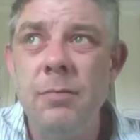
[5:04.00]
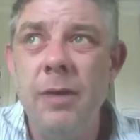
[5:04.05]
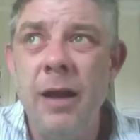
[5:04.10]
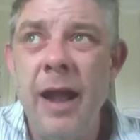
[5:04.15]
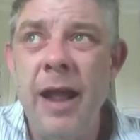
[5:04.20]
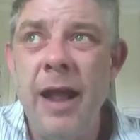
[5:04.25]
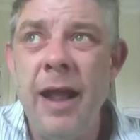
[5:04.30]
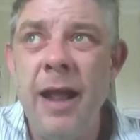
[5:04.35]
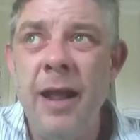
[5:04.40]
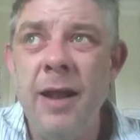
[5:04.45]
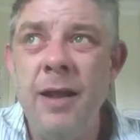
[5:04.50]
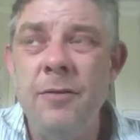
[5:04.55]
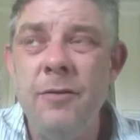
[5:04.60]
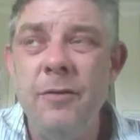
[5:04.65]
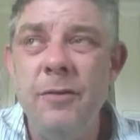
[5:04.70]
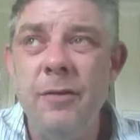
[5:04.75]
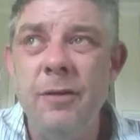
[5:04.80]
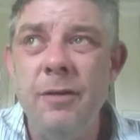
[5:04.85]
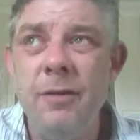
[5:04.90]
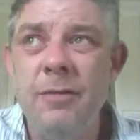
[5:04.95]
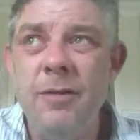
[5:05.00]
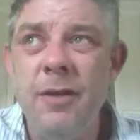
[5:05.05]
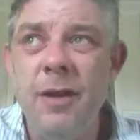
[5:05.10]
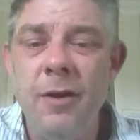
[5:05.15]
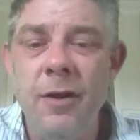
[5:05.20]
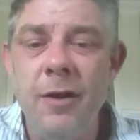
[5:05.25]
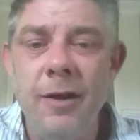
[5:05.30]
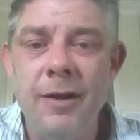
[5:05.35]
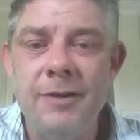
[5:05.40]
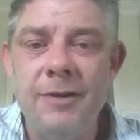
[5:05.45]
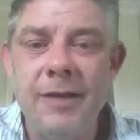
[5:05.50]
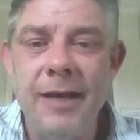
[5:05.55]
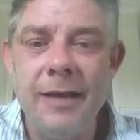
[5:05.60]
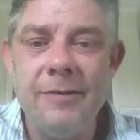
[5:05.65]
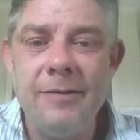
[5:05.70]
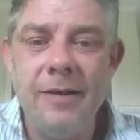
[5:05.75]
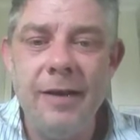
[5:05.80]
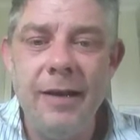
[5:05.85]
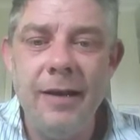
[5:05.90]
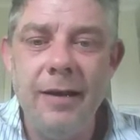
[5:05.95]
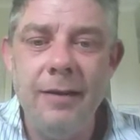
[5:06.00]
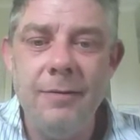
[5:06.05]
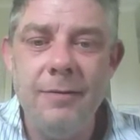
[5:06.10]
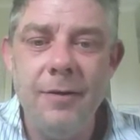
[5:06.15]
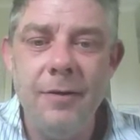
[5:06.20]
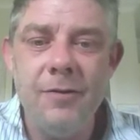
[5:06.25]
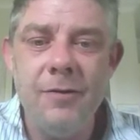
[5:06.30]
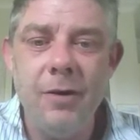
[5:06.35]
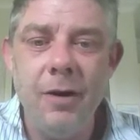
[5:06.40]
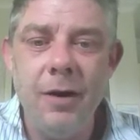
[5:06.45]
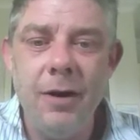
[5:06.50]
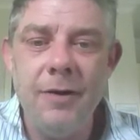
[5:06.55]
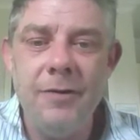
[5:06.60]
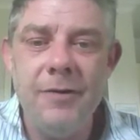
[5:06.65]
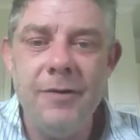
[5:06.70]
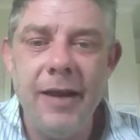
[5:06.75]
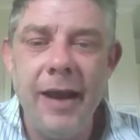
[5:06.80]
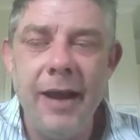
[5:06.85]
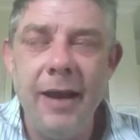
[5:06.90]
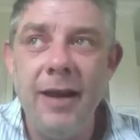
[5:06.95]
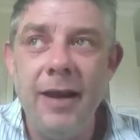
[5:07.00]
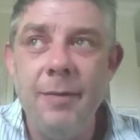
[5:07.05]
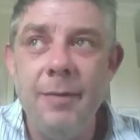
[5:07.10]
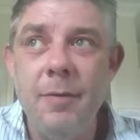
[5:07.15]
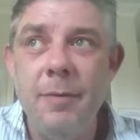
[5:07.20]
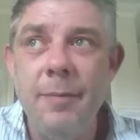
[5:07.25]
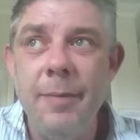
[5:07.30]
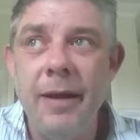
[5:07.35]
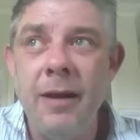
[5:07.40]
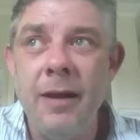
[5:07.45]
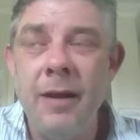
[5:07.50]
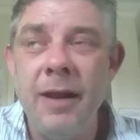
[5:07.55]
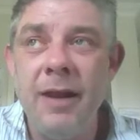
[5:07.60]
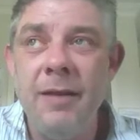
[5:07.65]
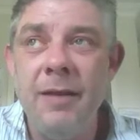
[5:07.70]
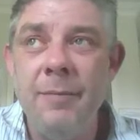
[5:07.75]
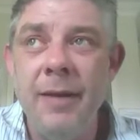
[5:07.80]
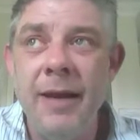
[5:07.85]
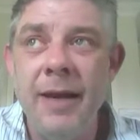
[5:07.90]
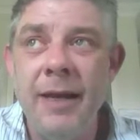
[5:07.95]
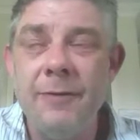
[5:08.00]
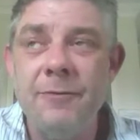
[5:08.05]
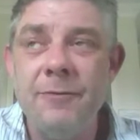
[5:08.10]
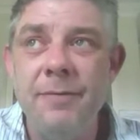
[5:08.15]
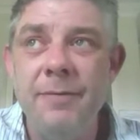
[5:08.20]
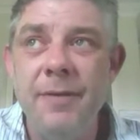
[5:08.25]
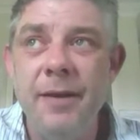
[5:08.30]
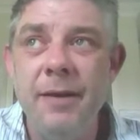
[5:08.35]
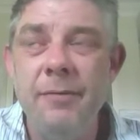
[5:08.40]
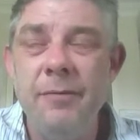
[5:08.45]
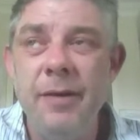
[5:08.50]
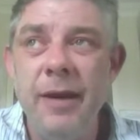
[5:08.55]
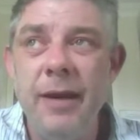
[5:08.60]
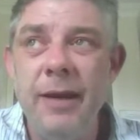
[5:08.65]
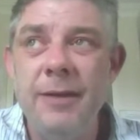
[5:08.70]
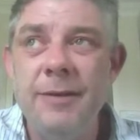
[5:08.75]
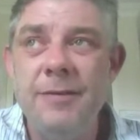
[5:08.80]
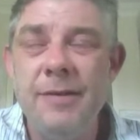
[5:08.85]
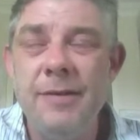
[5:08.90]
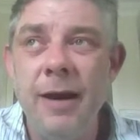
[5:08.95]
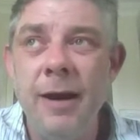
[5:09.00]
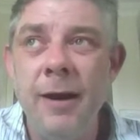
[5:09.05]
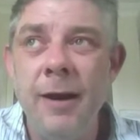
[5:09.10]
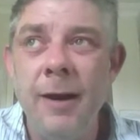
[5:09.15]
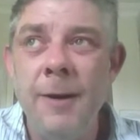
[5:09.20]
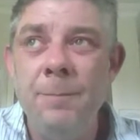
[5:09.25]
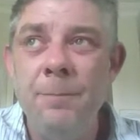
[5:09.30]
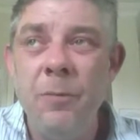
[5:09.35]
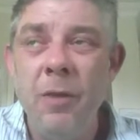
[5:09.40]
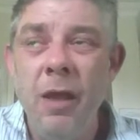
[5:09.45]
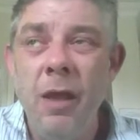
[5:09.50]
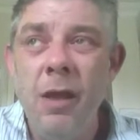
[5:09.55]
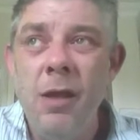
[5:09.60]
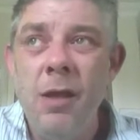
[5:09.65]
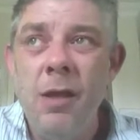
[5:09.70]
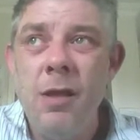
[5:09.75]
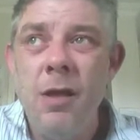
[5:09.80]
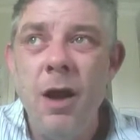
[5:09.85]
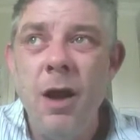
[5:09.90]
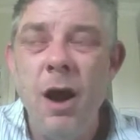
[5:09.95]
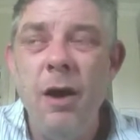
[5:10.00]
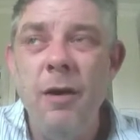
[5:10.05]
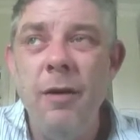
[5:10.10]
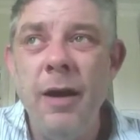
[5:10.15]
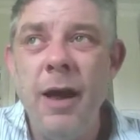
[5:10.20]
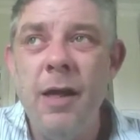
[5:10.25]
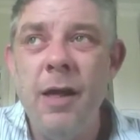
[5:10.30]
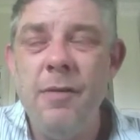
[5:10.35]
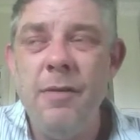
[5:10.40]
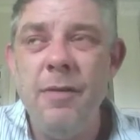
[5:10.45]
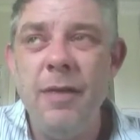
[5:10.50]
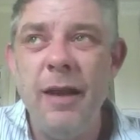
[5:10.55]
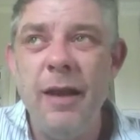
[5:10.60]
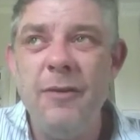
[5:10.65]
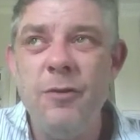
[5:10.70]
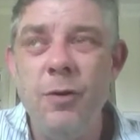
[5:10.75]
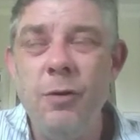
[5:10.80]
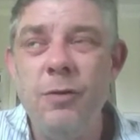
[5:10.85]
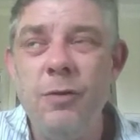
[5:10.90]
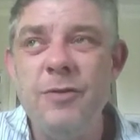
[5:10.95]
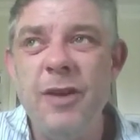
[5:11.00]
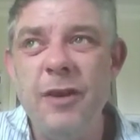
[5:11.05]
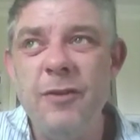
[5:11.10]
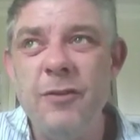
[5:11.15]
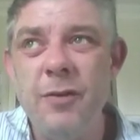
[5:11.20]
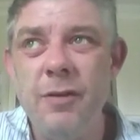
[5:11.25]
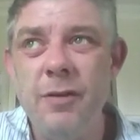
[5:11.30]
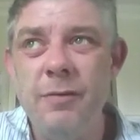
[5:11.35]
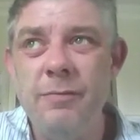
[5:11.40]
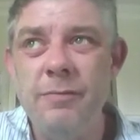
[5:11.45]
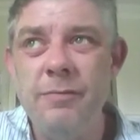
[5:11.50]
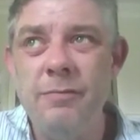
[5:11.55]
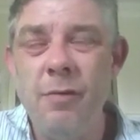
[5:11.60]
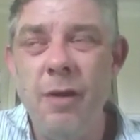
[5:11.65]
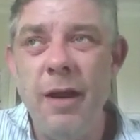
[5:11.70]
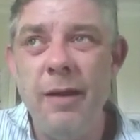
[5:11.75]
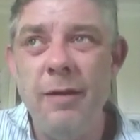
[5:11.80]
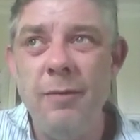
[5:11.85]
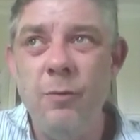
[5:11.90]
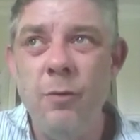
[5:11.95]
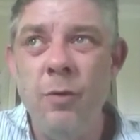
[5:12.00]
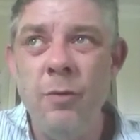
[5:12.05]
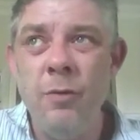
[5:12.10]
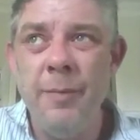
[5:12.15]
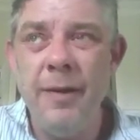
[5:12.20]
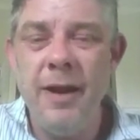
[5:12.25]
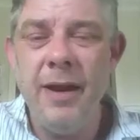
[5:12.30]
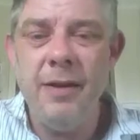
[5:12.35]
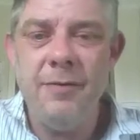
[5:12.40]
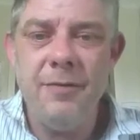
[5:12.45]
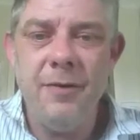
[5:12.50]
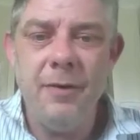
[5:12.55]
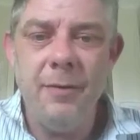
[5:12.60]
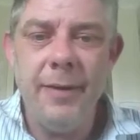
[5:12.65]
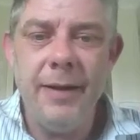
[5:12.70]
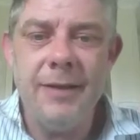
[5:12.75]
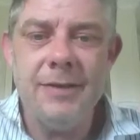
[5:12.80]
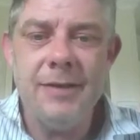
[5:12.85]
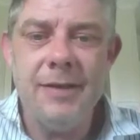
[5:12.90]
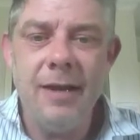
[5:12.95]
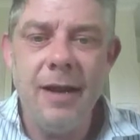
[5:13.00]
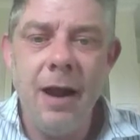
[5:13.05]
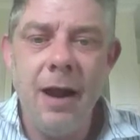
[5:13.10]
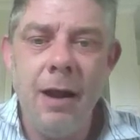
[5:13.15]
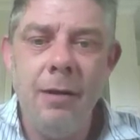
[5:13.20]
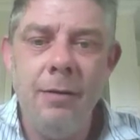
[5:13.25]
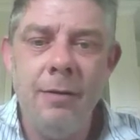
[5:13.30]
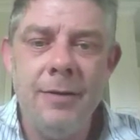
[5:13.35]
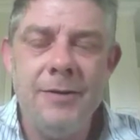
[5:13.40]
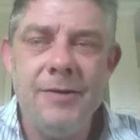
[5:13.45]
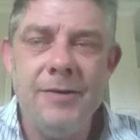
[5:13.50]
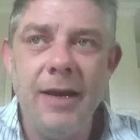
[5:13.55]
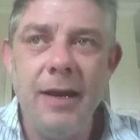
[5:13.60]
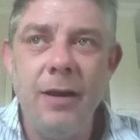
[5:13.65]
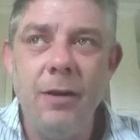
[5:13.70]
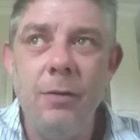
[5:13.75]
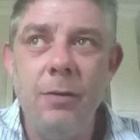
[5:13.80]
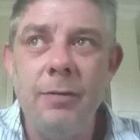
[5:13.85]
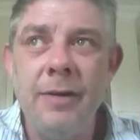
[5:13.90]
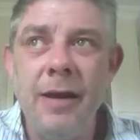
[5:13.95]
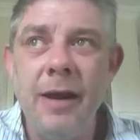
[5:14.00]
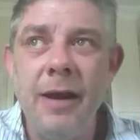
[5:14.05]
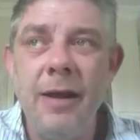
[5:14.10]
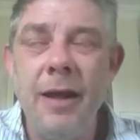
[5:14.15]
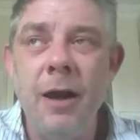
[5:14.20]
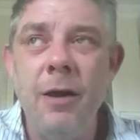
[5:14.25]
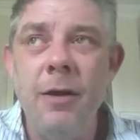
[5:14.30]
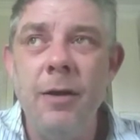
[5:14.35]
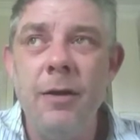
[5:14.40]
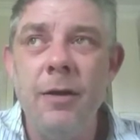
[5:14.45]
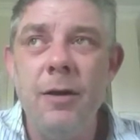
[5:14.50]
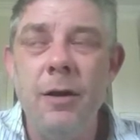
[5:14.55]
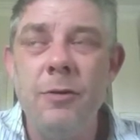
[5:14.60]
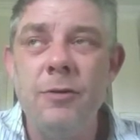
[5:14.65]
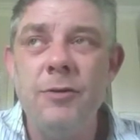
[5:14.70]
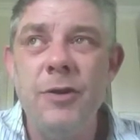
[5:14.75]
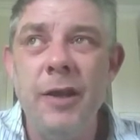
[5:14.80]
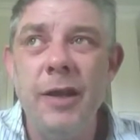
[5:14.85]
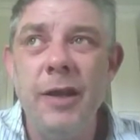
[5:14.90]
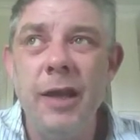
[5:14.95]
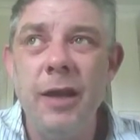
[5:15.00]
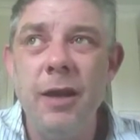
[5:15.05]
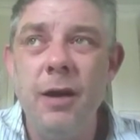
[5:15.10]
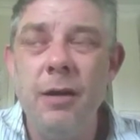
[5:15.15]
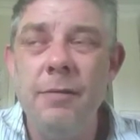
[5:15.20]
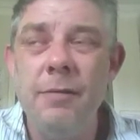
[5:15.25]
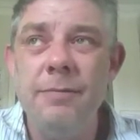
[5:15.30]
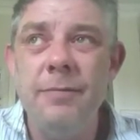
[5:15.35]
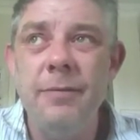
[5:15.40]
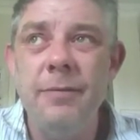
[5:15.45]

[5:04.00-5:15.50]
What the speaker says: and the nurse actually decided to ad lib a bit and give me an extra 50. So they should have like warned me 2 weeks ago and said, look, you know, going cold turkey off